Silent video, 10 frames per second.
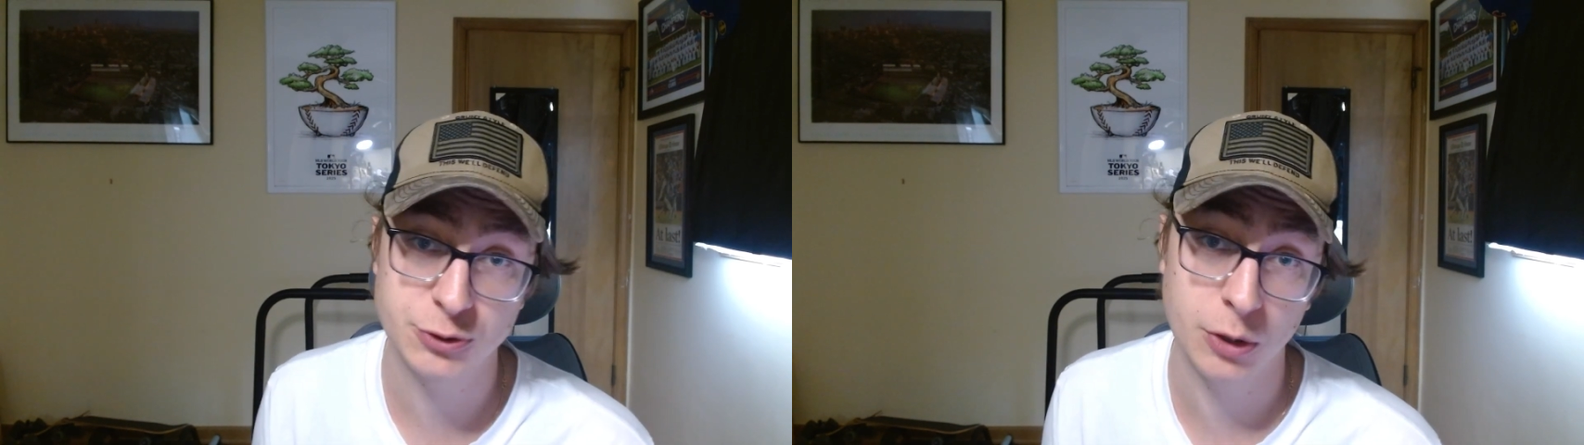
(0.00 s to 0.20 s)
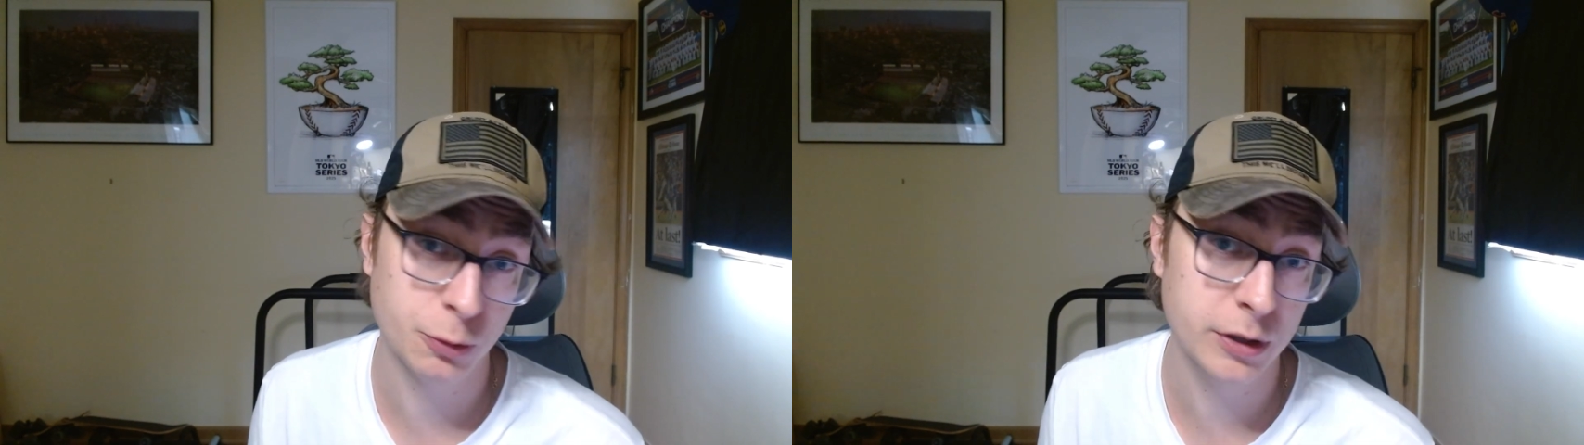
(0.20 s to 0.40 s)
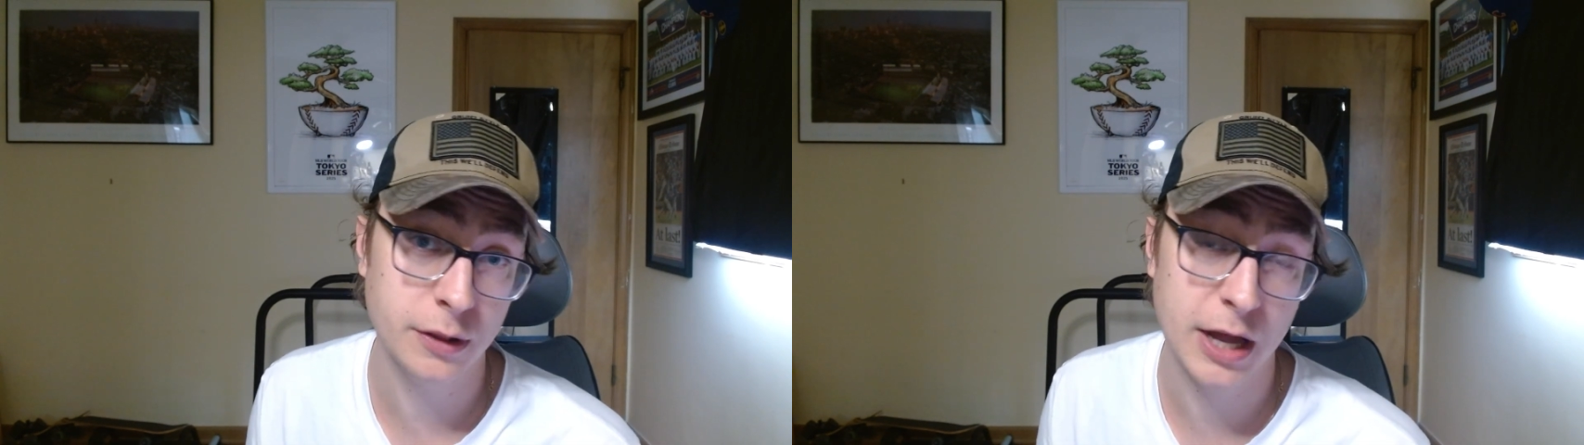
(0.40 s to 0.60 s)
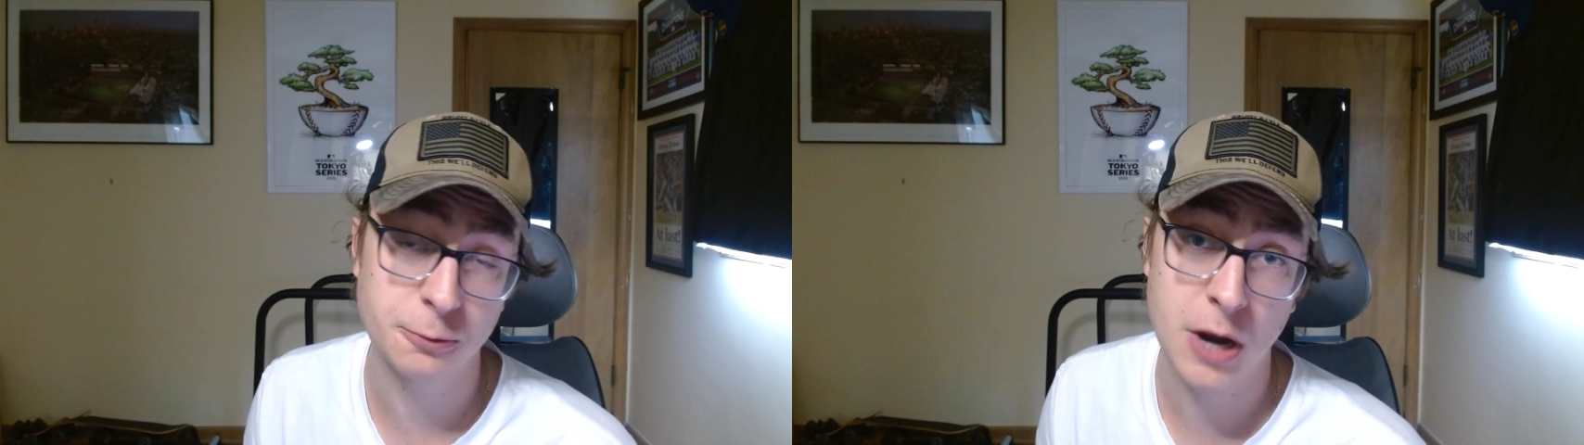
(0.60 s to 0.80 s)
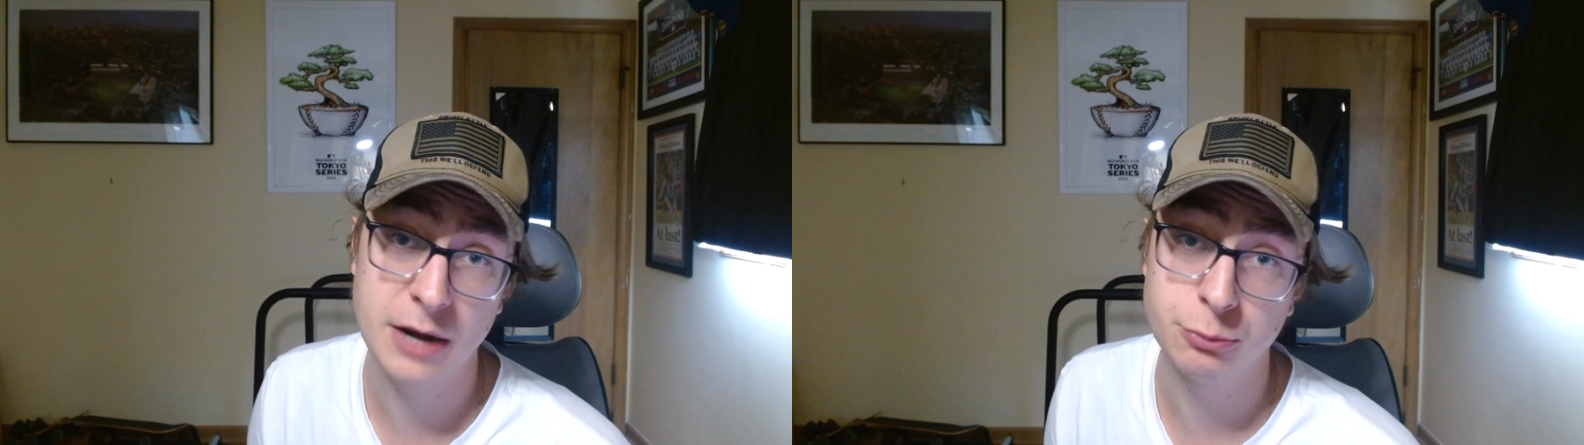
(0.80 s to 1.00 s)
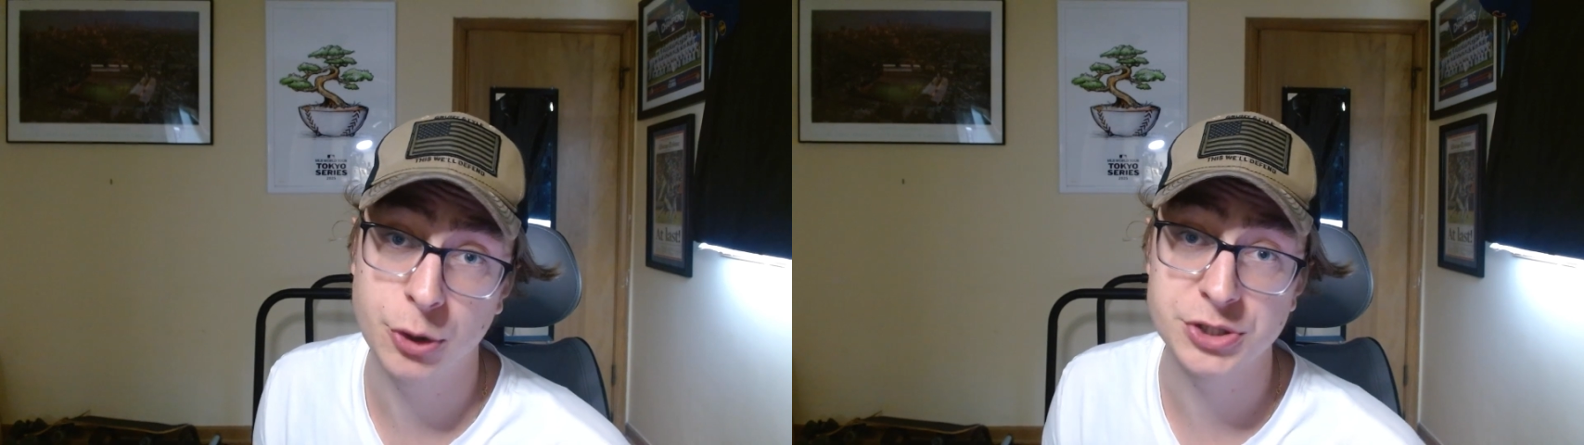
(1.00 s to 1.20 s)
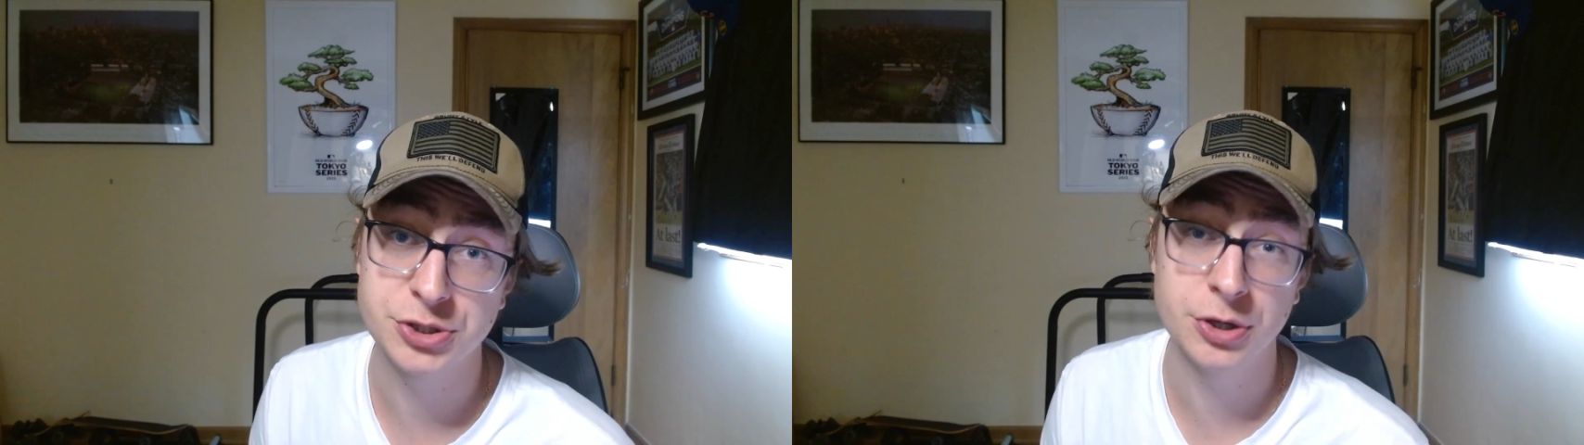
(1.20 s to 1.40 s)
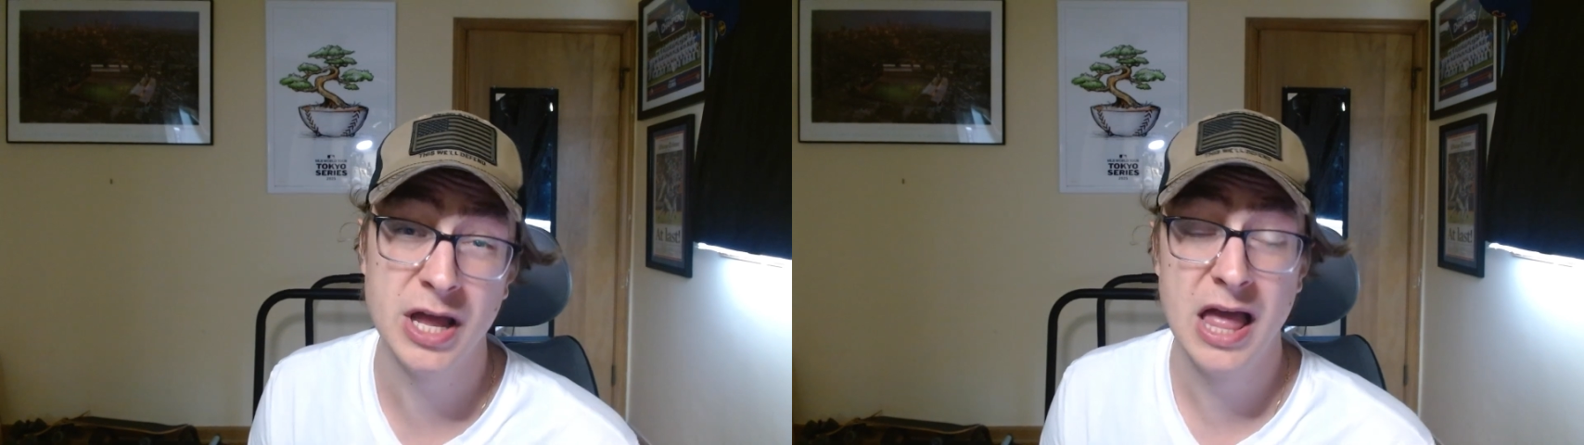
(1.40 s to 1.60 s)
So I really like Ryan Brazier.